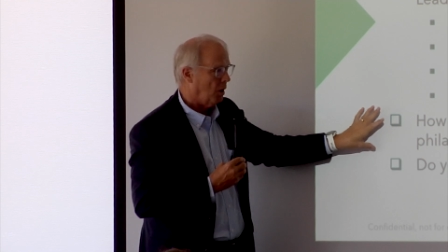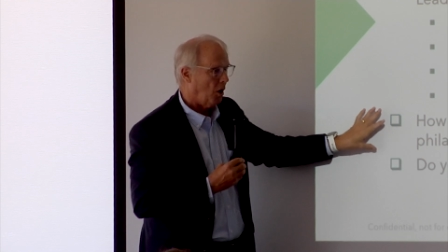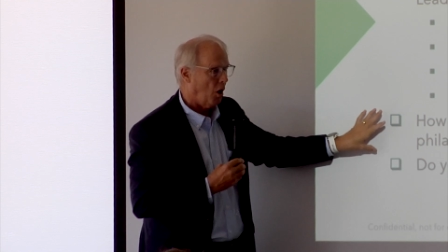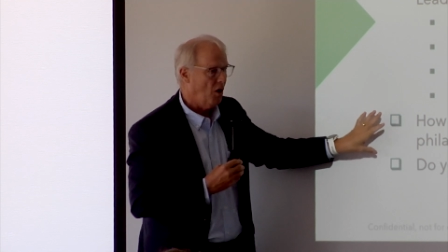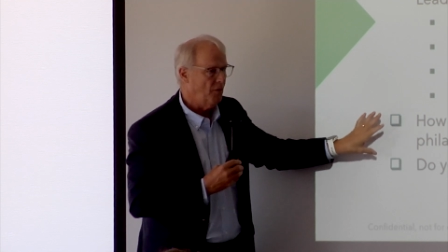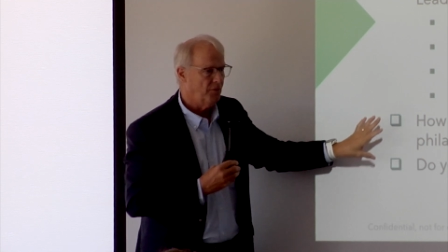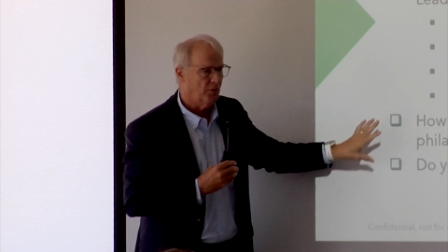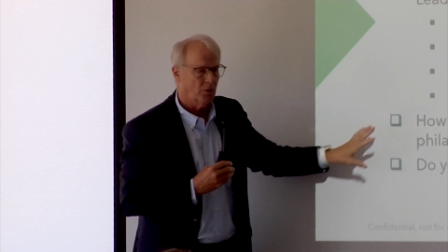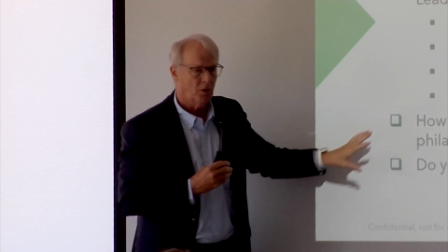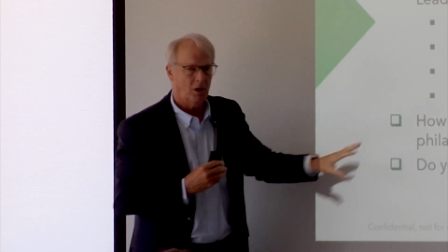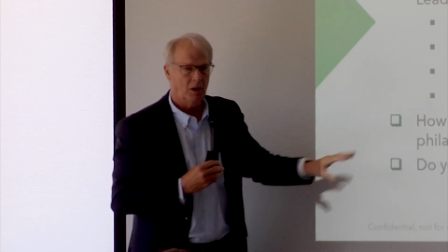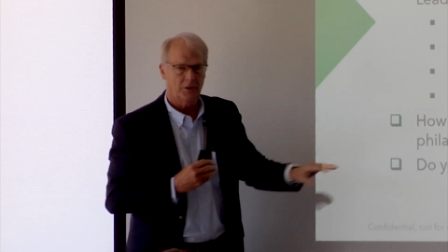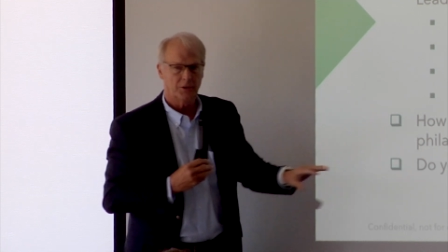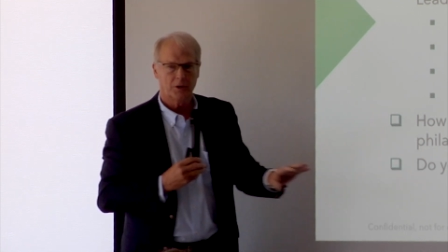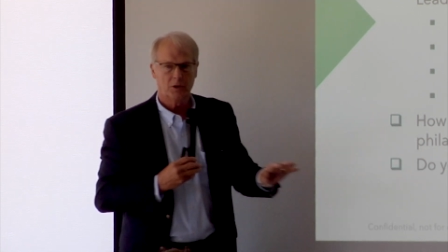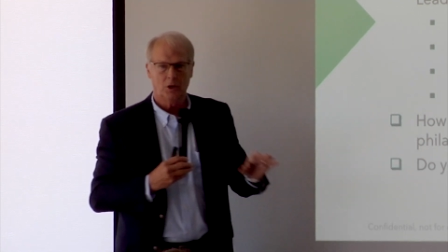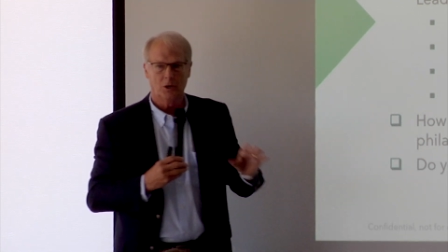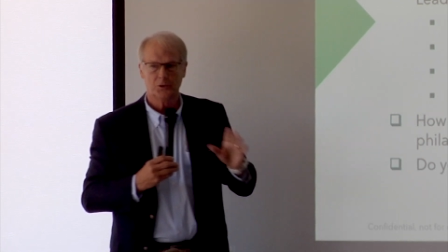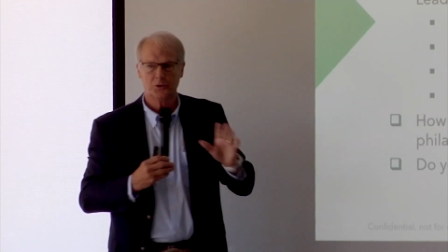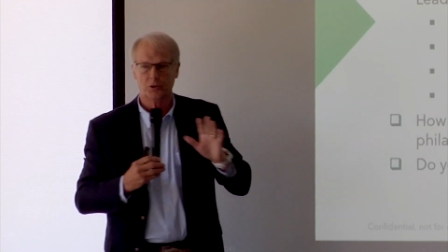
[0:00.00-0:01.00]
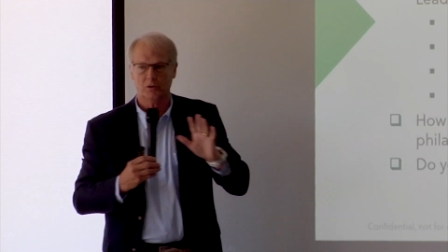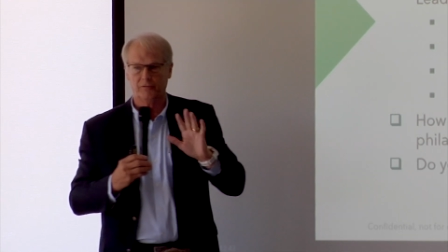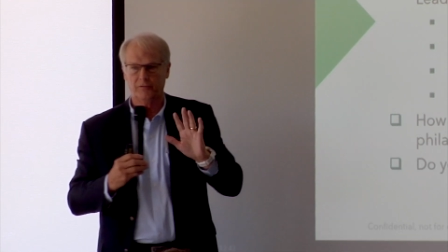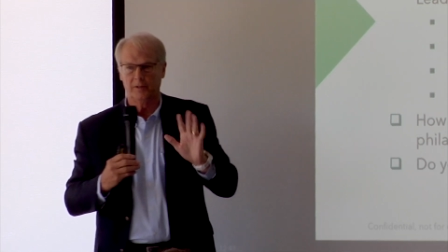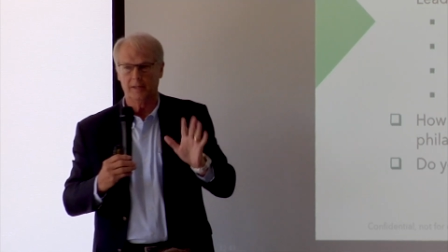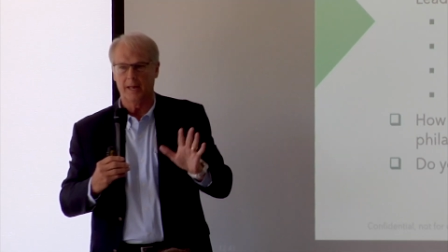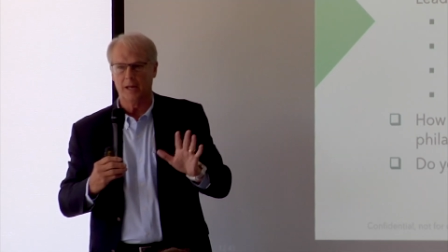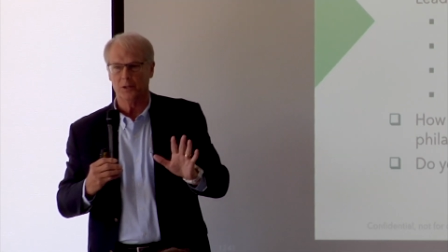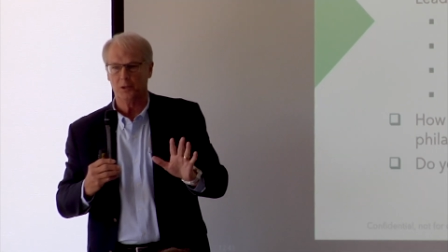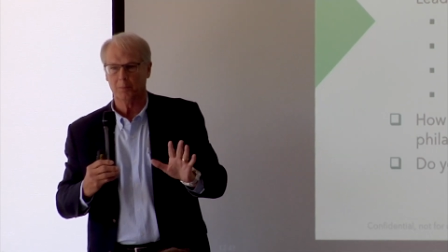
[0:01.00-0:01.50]
Overall, the culture of
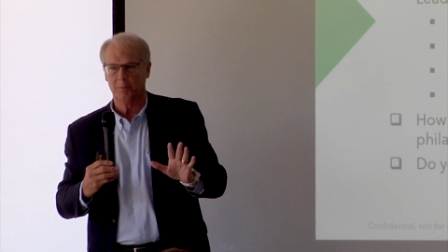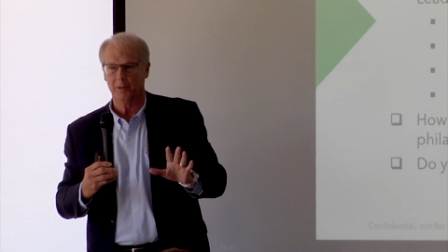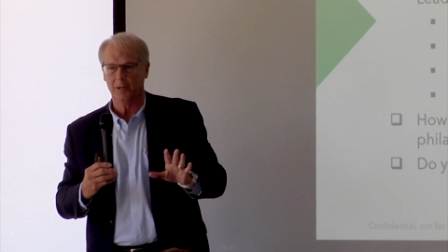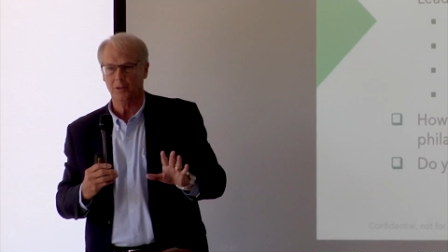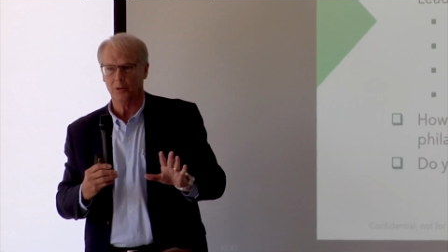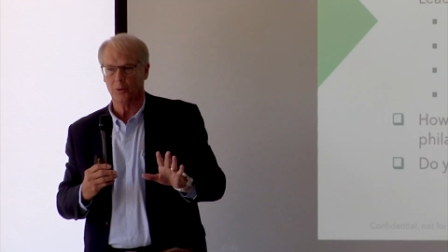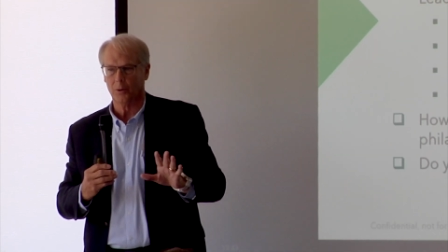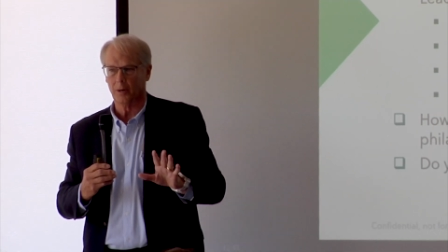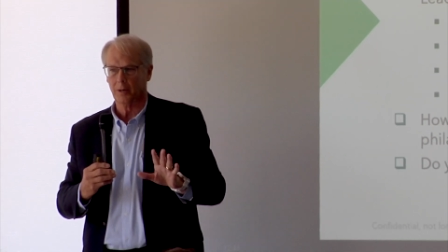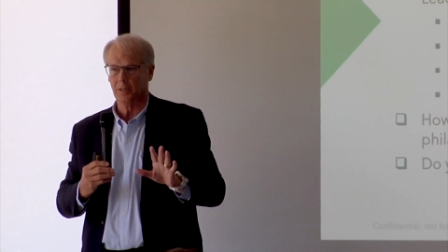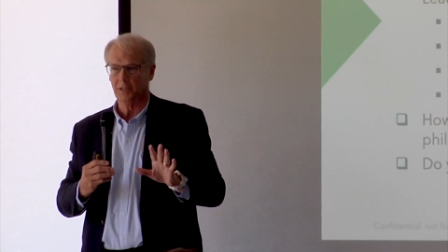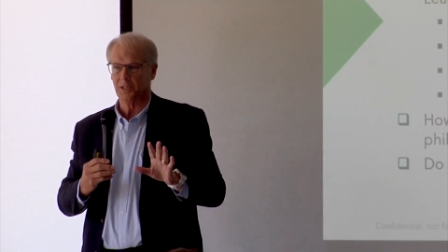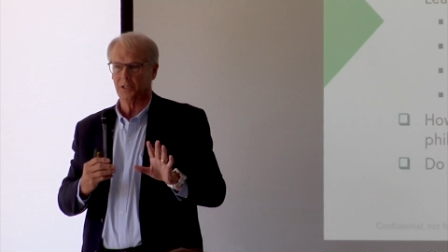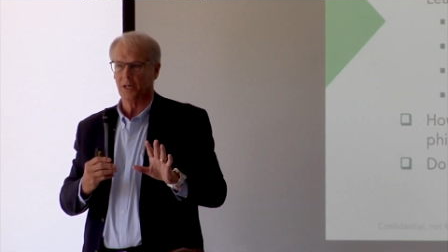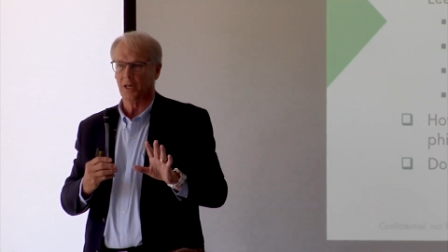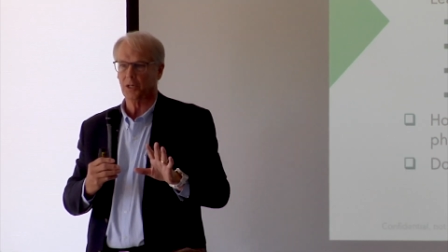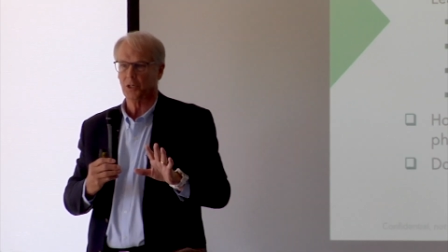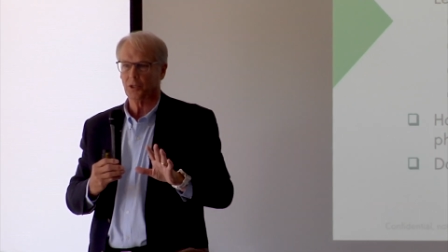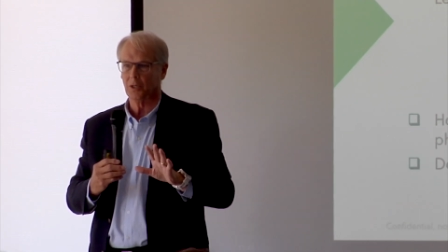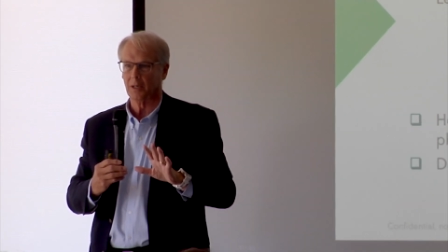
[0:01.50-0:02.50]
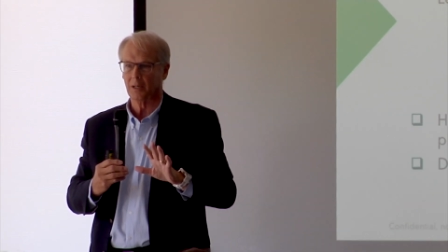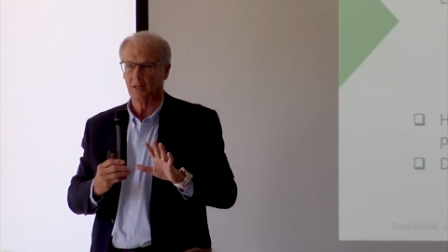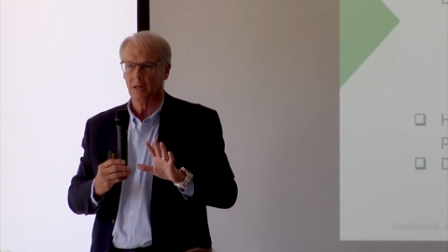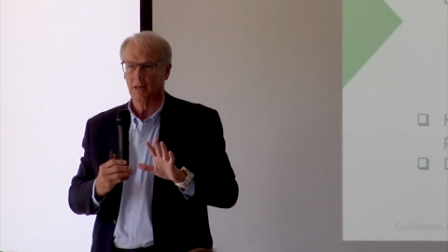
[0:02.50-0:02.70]
philanthropy in your organization.